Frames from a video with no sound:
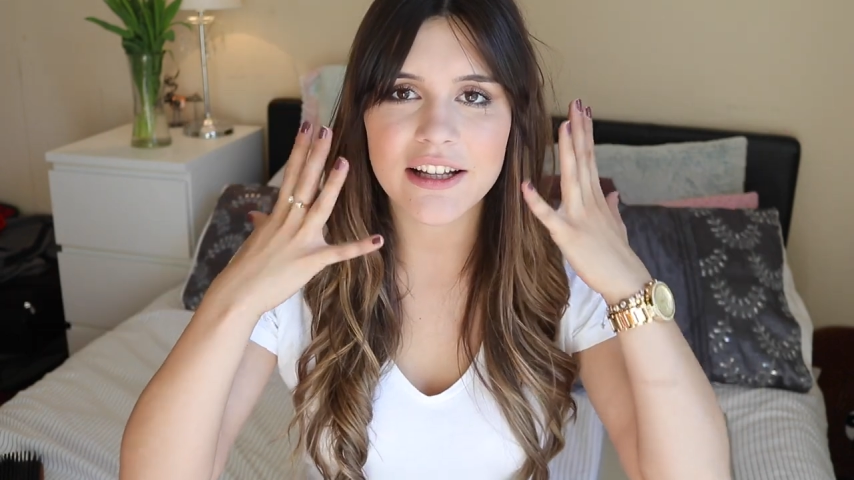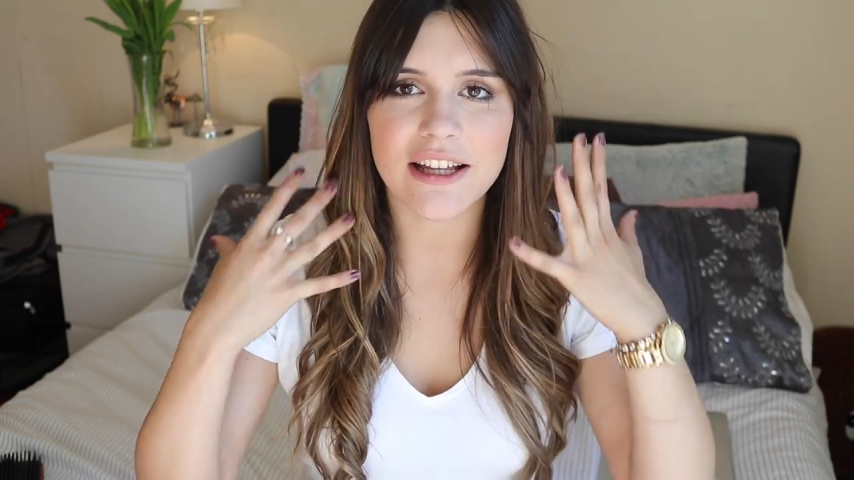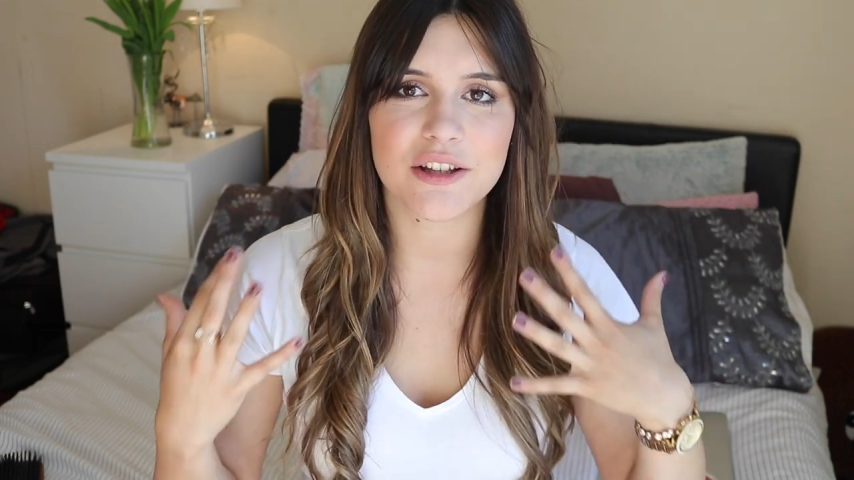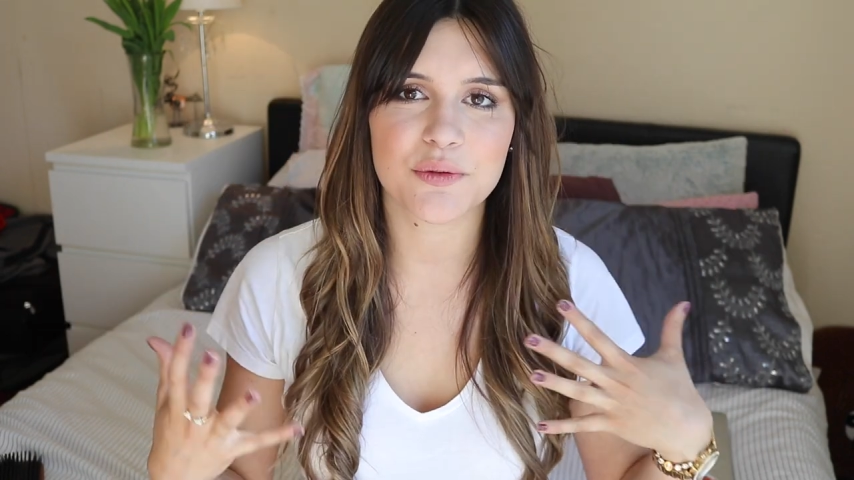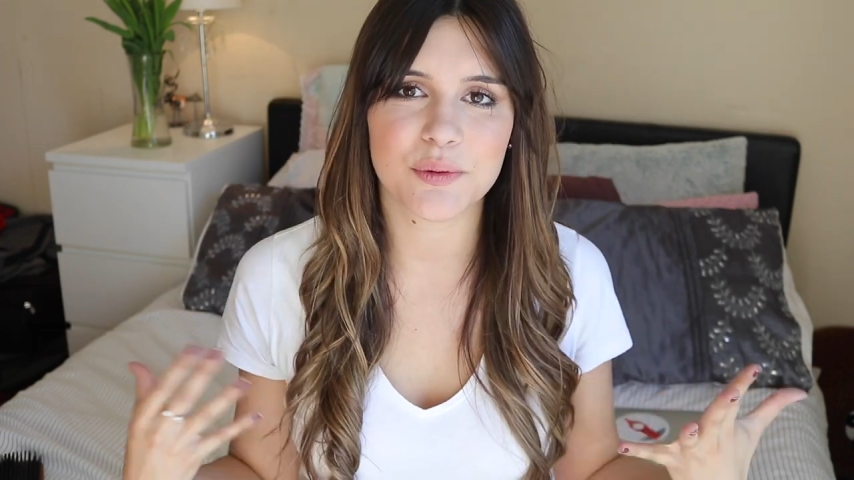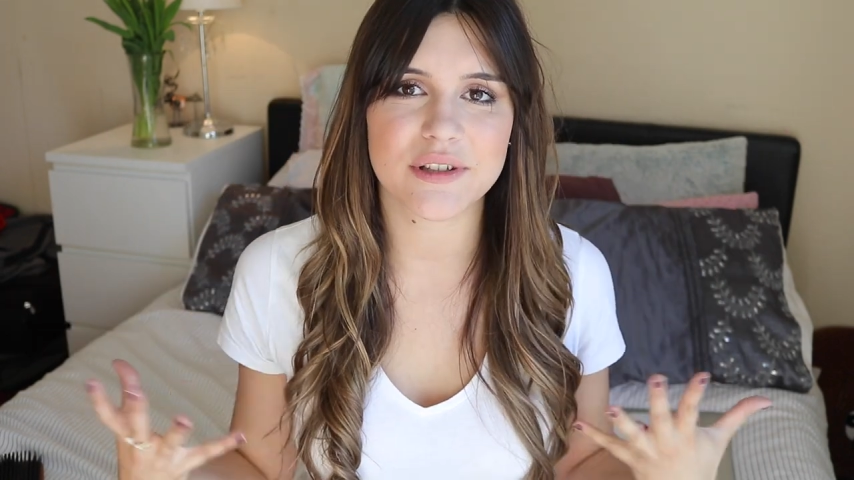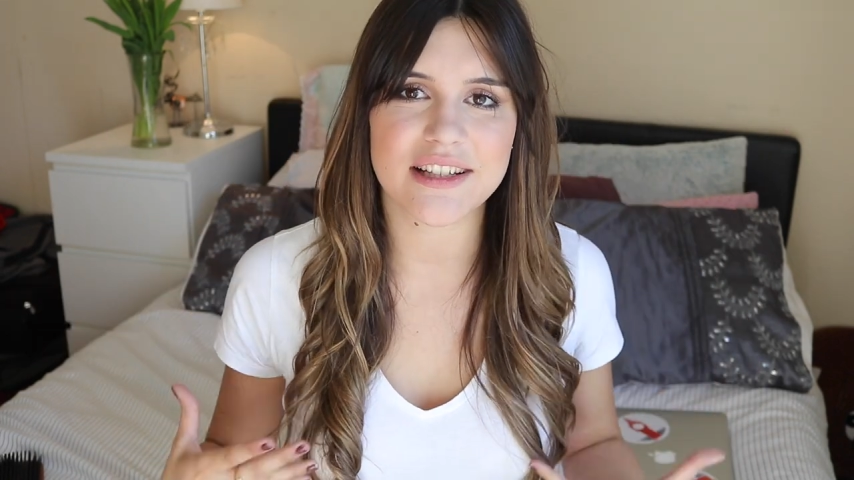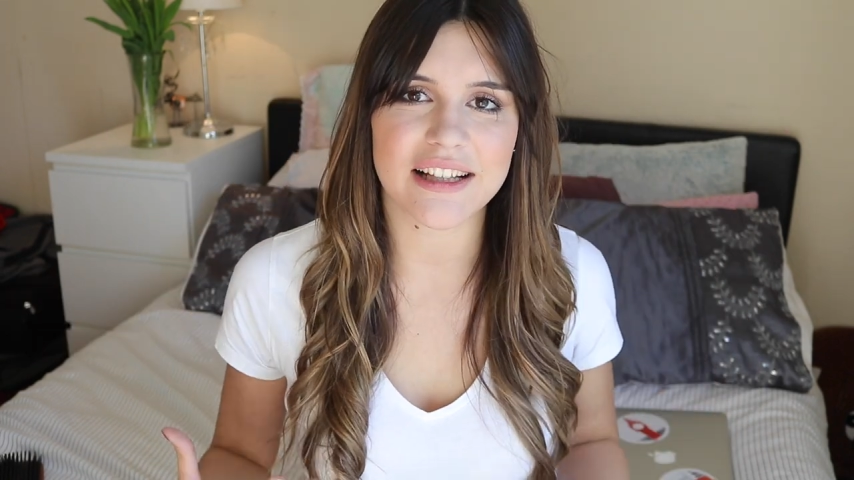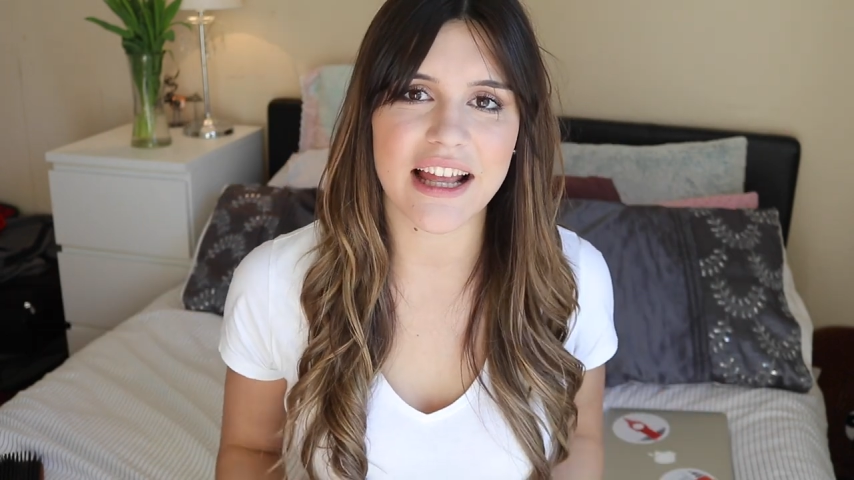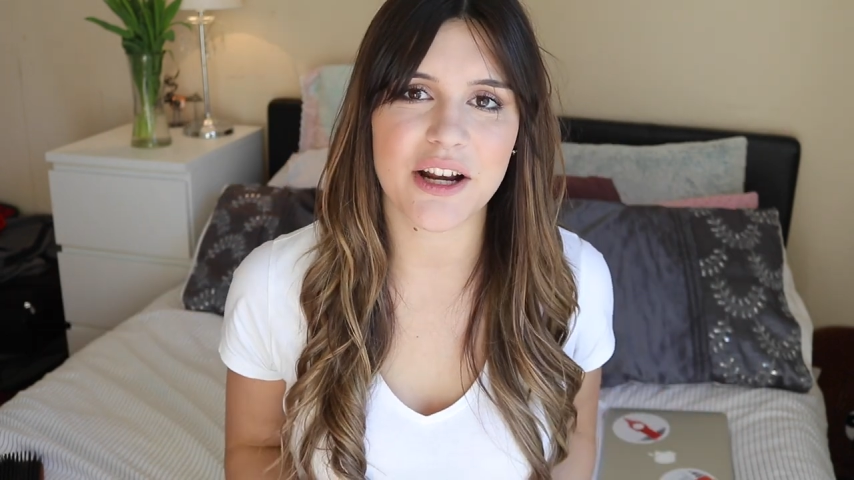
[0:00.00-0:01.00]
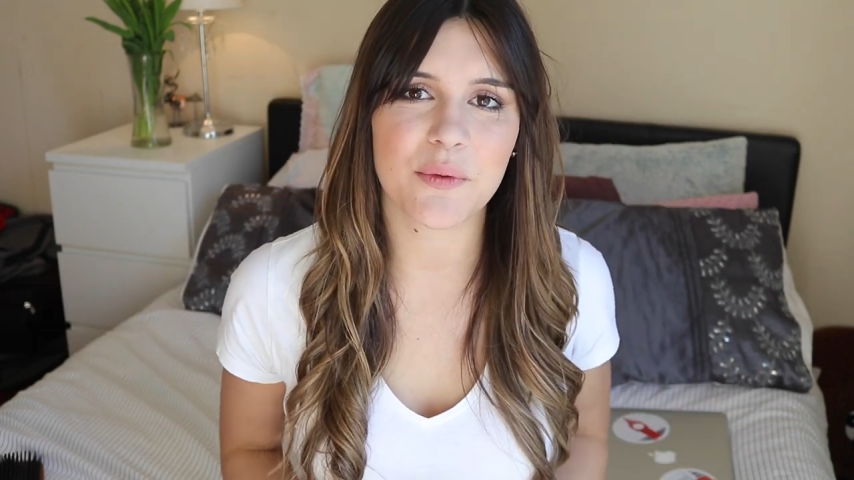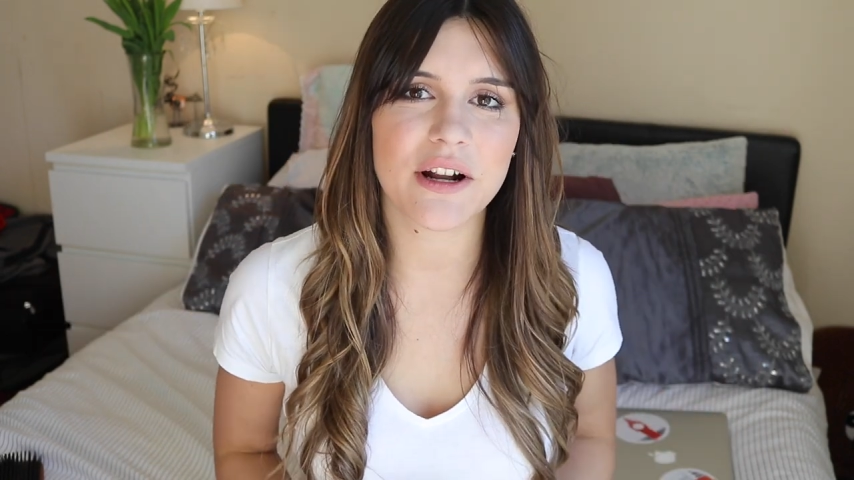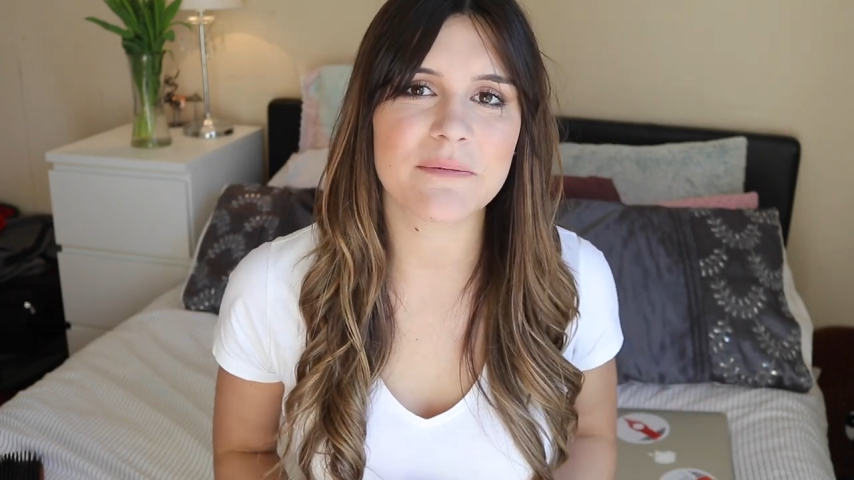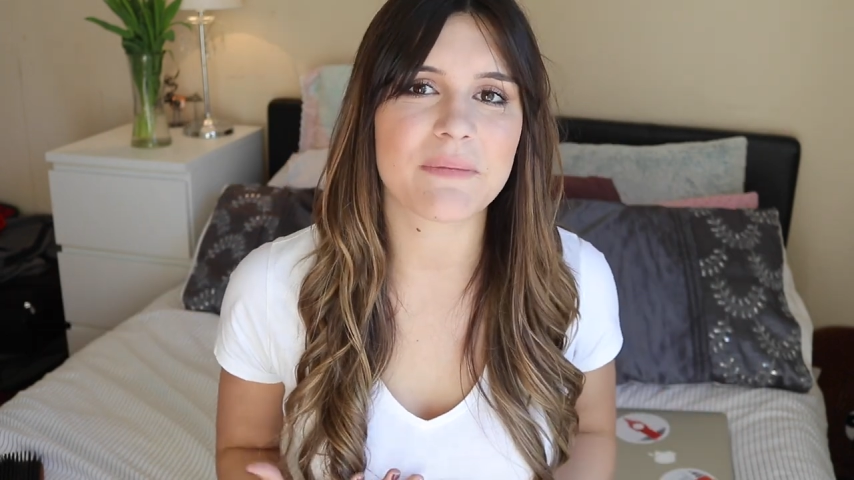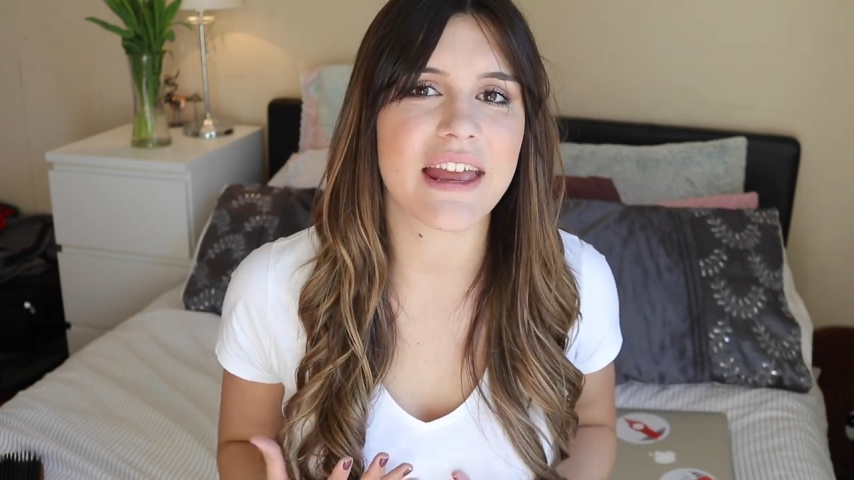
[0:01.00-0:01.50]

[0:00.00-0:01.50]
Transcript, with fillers: like towards a lighter one